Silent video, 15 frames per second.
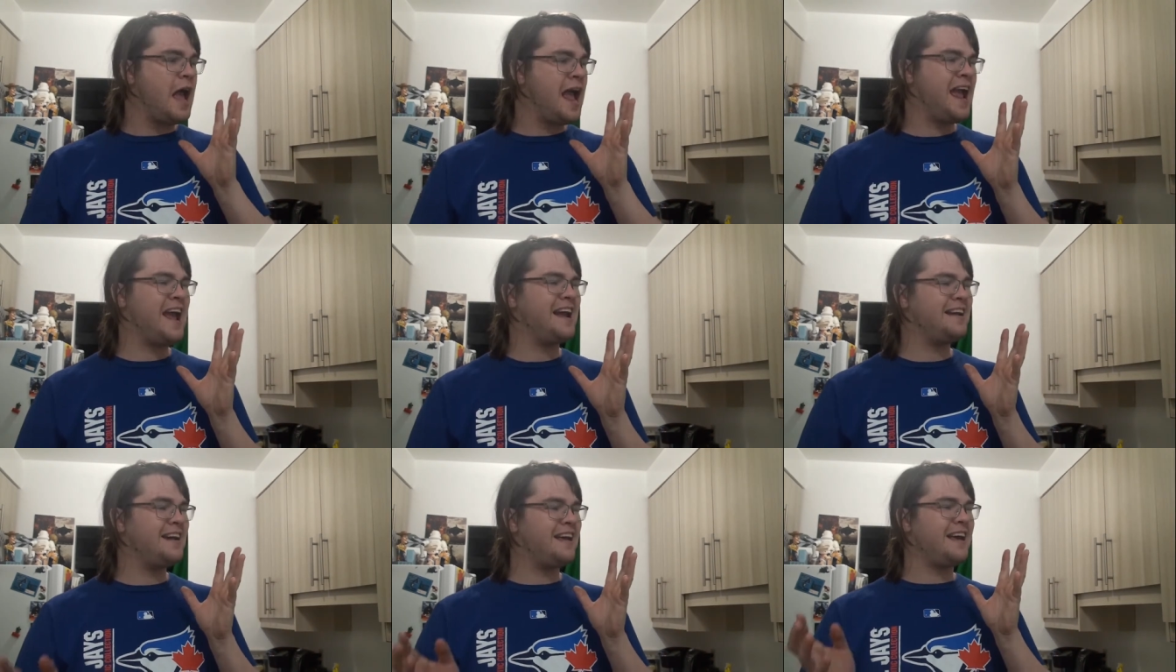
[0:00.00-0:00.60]

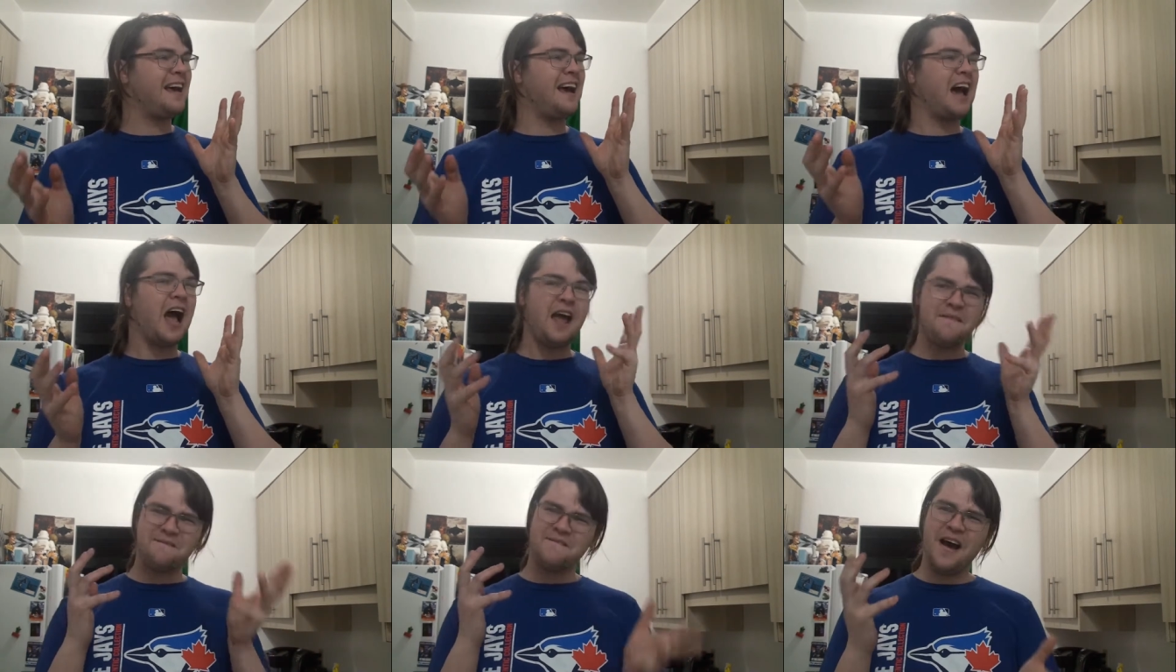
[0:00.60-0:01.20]
and
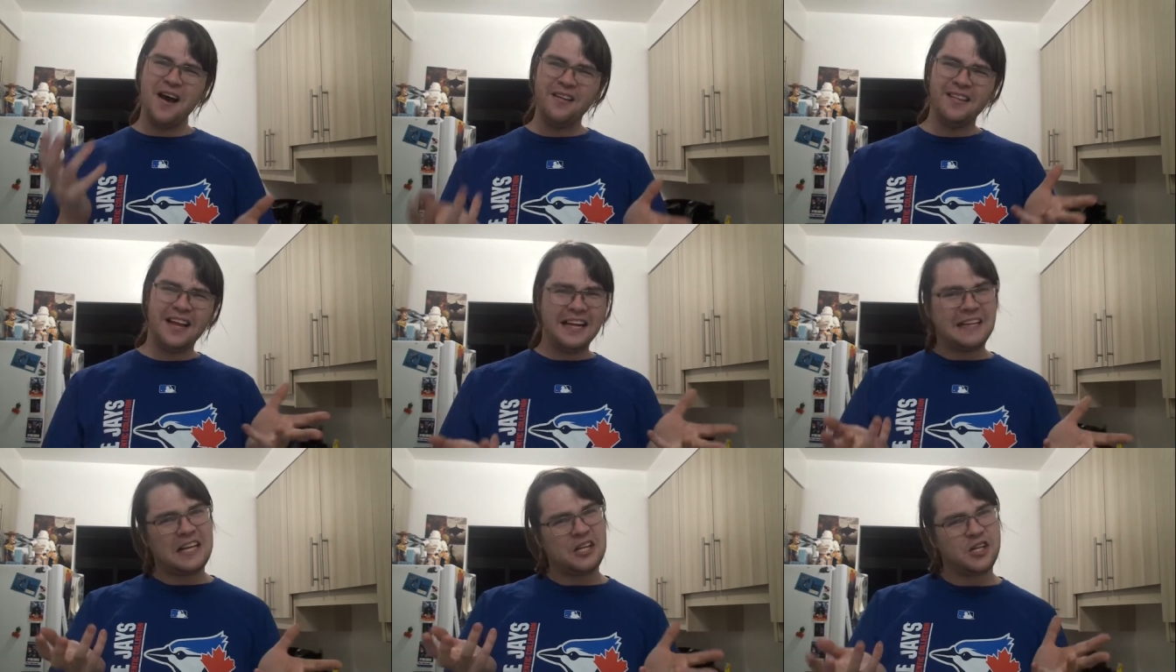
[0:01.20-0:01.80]
I felt
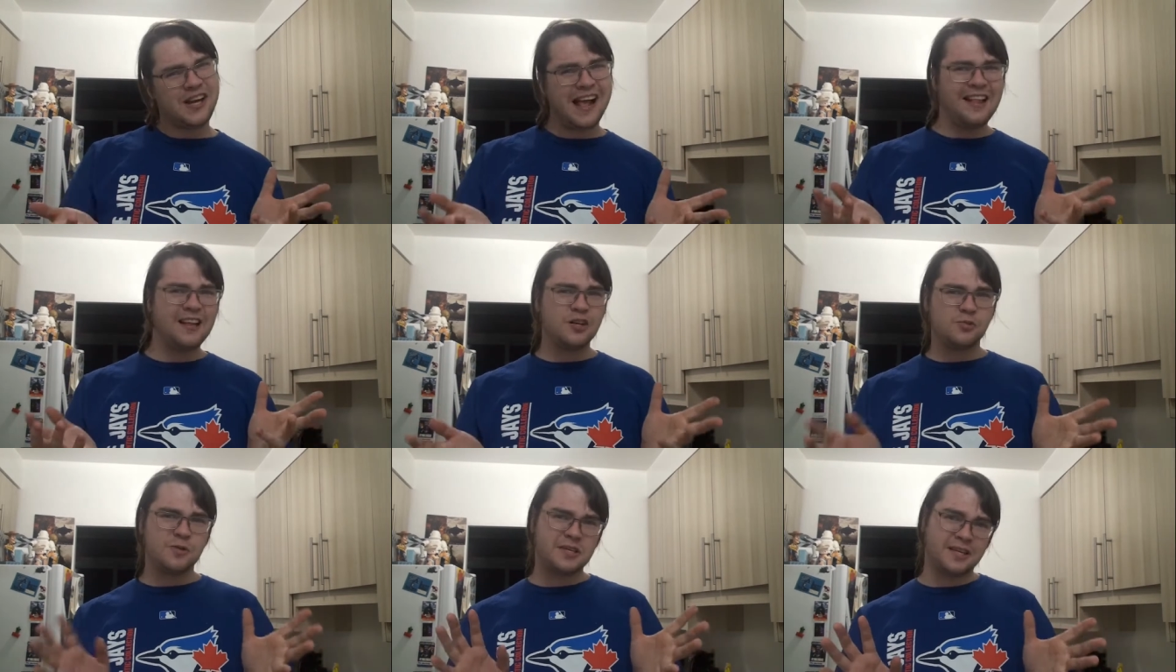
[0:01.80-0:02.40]
like the
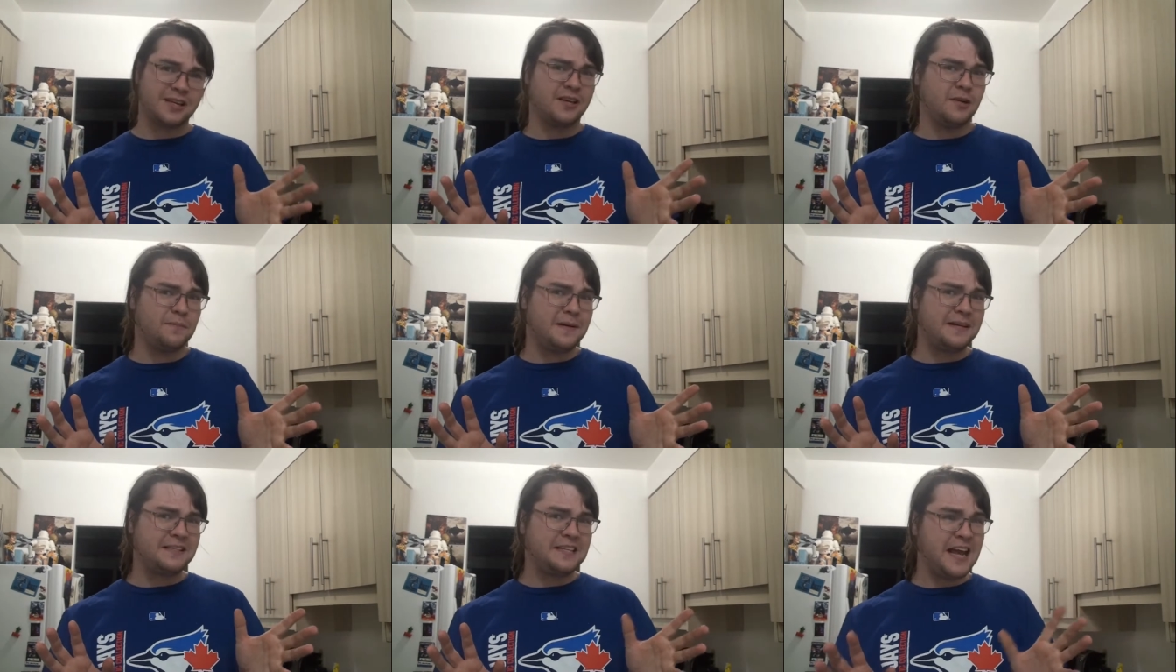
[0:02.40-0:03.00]
challenge was a little
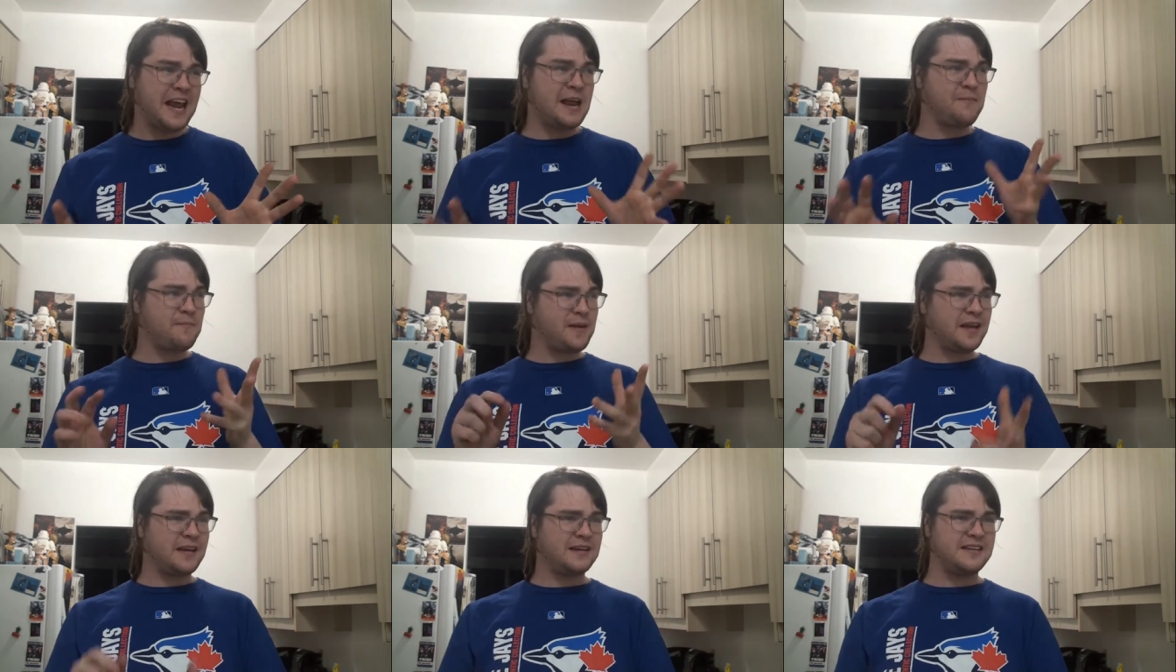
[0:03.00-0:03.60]
bit
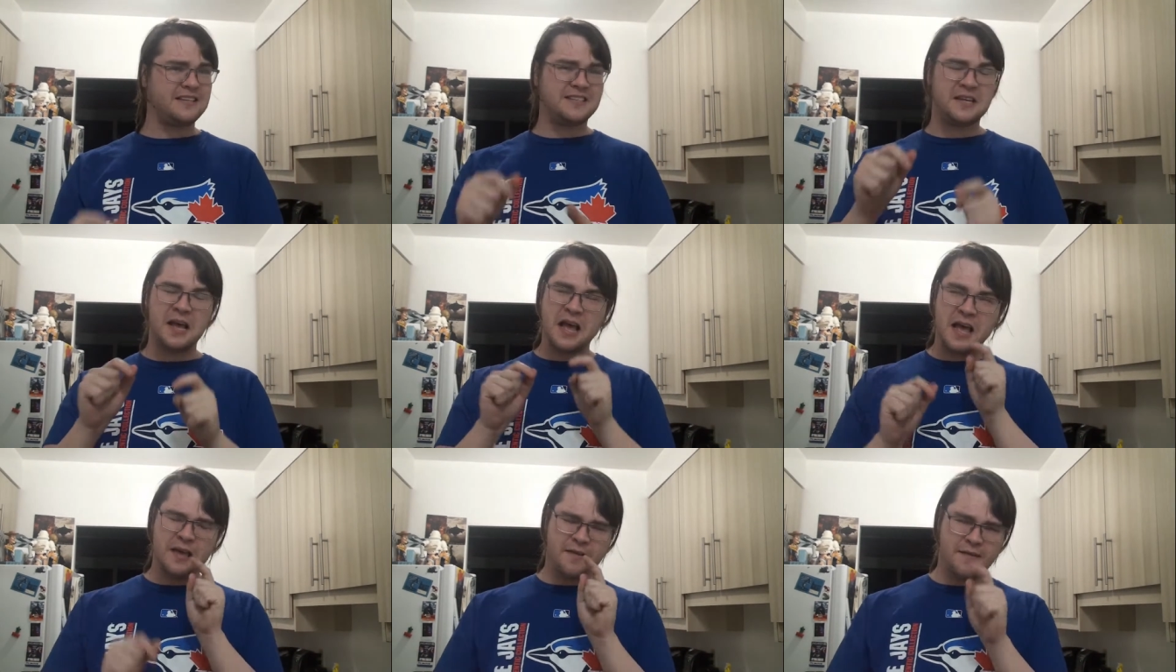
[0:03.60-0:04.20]
tame because